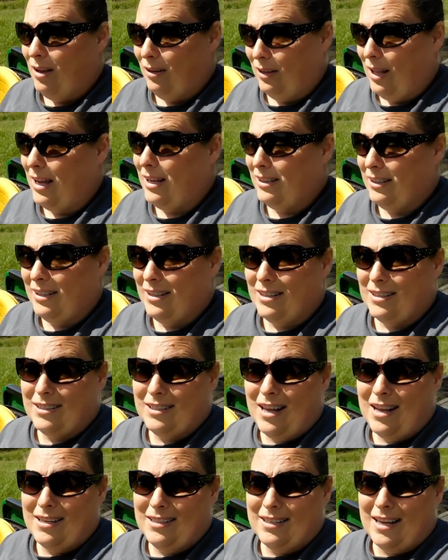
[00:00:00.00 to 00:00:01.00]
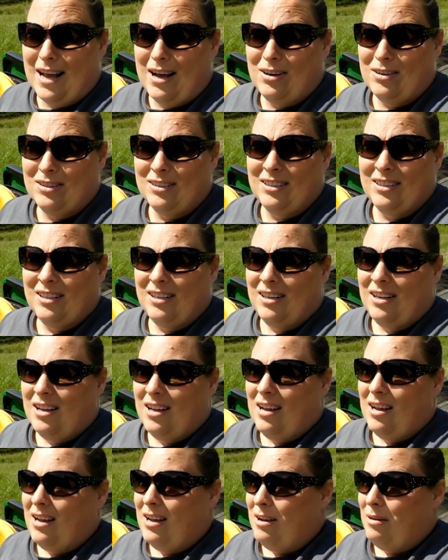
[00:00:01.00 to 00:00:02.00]
Luckily, the sun's out,
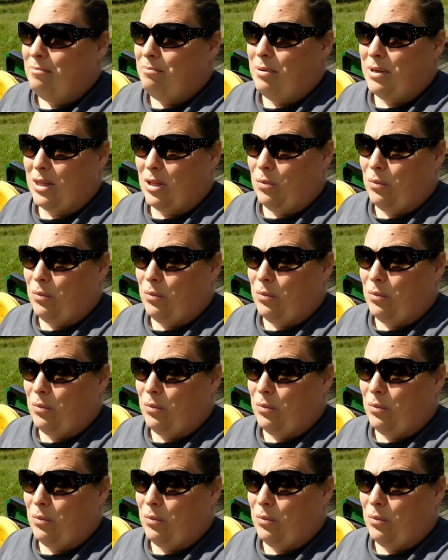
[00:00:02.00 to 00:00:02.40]
but